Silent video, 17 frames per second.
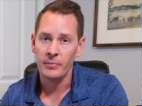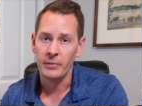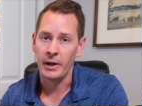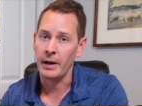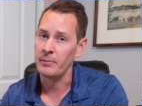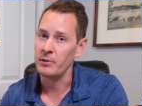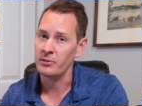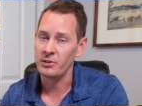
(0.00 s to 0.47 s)

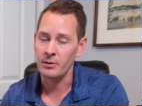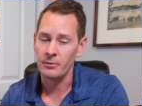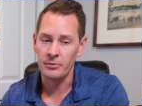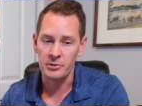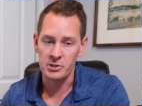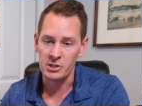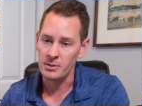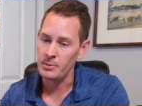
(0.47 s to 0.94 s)
Obviously, if
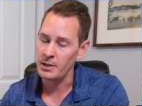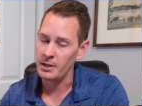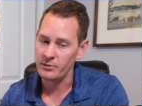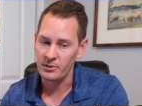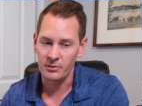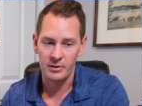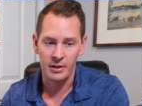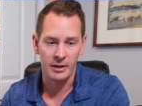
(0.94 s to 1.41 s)
the
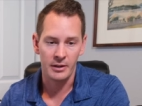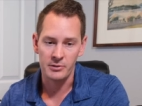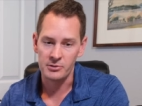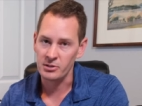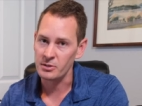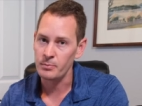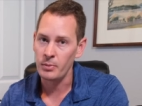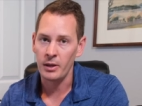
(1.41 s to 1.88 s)
GPS antenna is
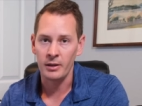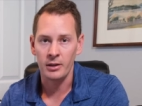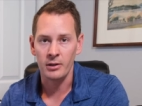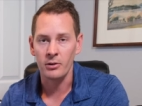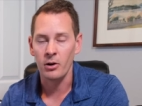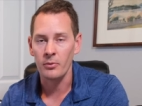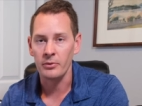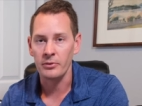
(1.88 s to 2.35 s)
just
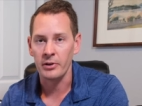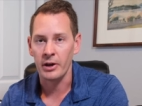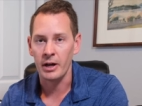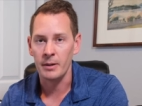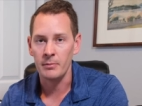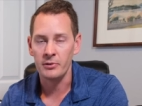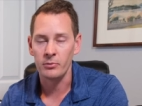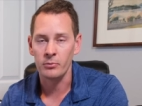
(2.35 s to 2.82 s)
pinging all the
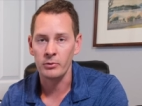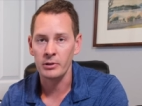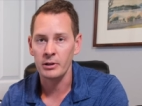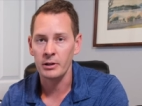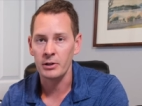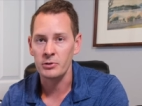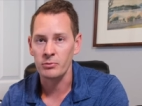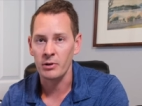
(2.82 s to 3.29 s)
time, it's really
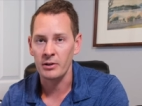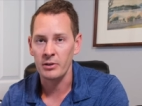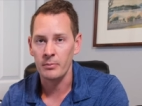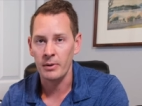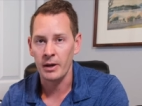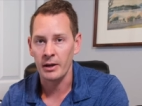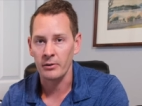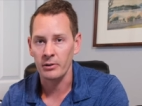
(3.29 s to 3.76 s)
going to drain the
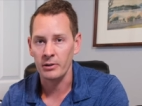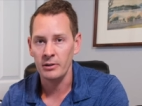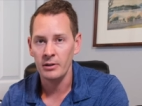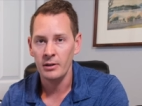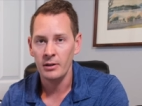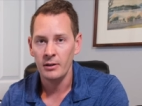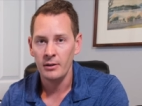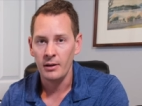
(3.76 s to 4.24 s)
battery,
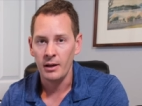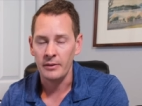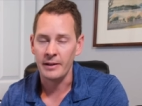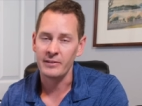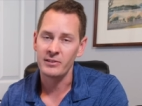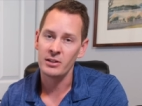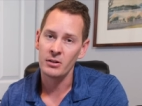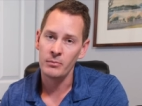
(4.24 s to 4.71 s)
and
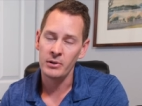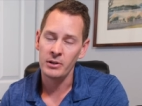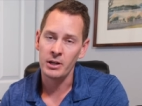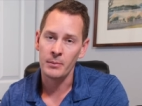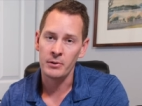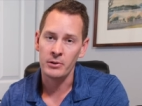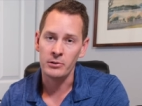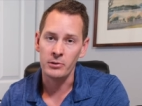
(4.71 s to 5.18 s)
that's going to
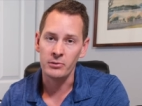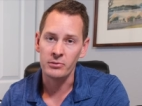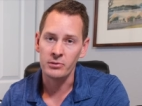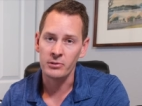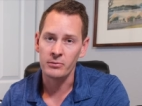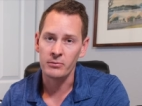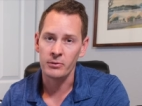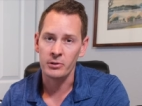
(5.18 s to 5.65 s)
become a
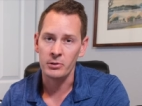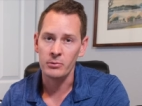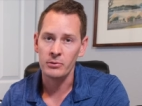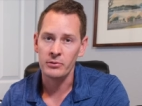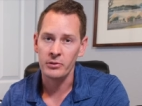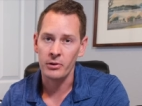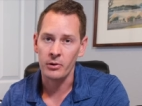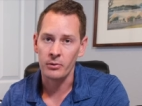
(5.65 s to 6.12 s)
nuisance for you
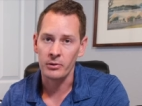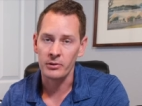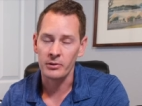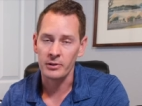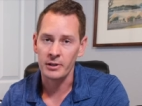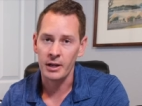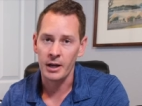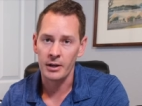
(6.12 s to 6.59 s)
as the owner
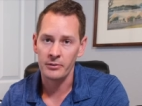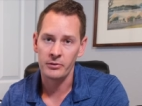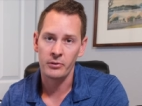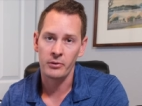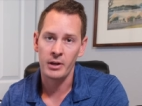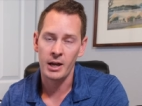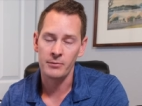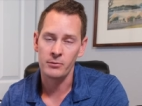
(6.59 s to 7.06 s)
to
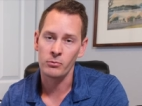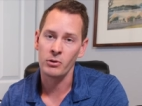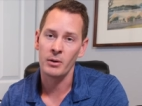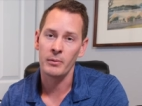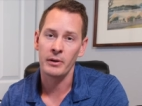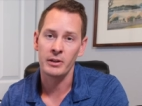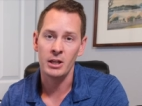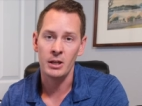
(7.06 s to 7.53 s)
constantly have to
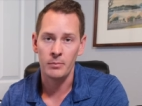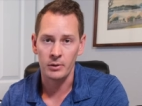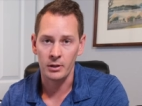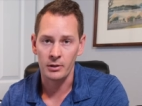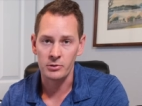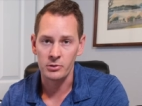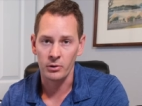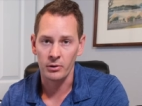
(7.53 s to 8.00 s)
worry about keeping
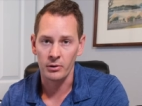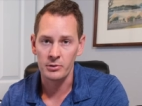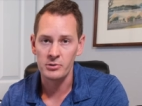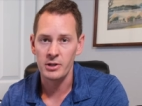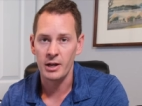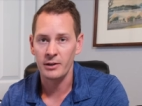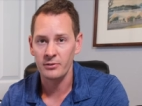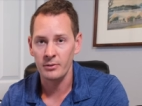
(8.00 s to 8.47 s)
it
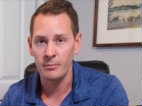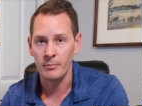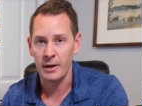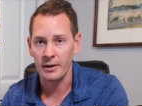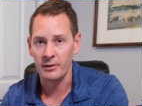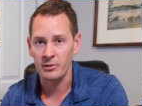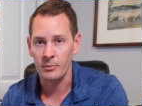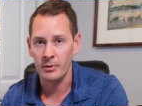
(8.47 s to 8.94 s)
charged to actually
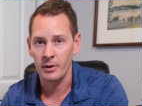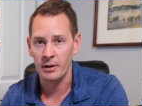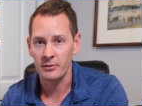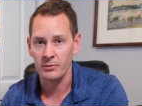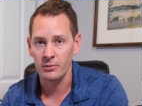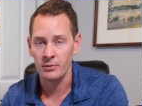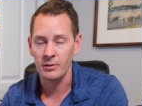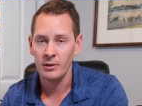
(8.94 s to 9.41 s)

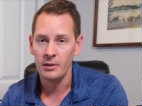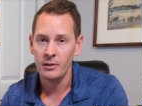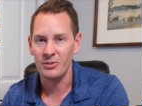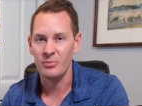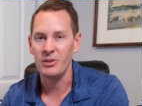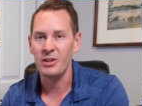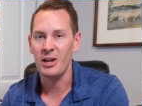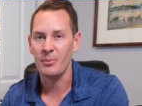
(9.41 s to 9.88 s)
maximize or
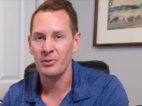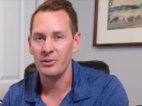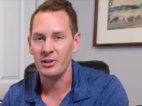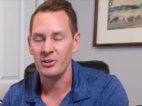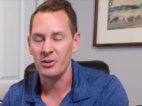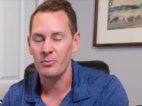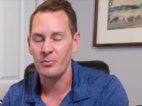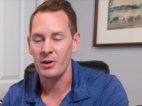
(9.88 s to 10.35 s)
to be able to
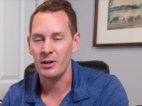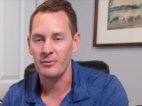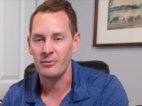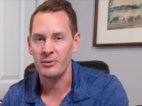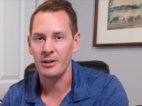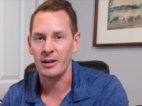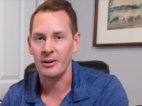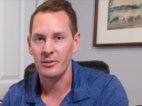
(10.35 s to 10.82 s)
get the
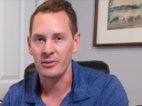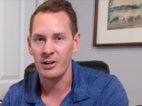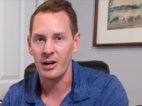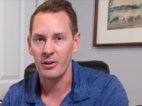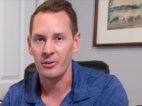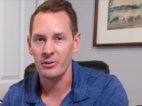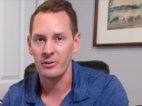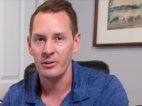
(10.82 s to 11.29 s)
benefit out of the
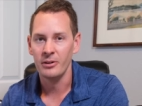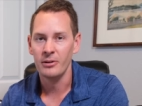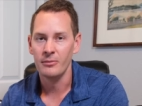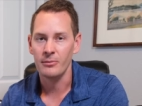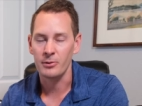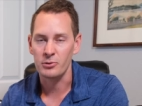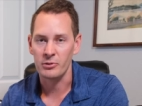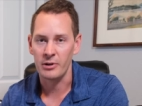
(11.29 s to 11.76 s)
collar
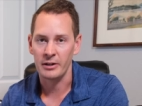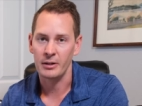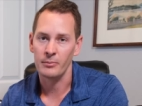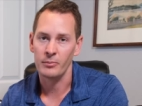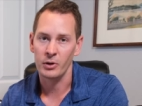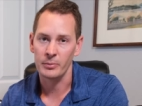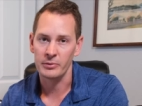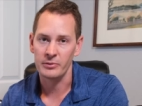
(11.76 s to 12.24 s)
for
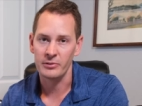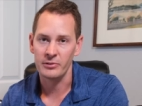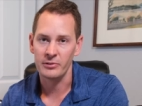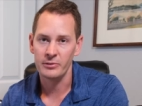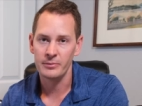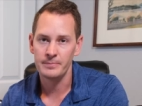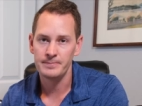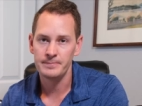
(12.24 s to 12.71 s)
tracking purposes.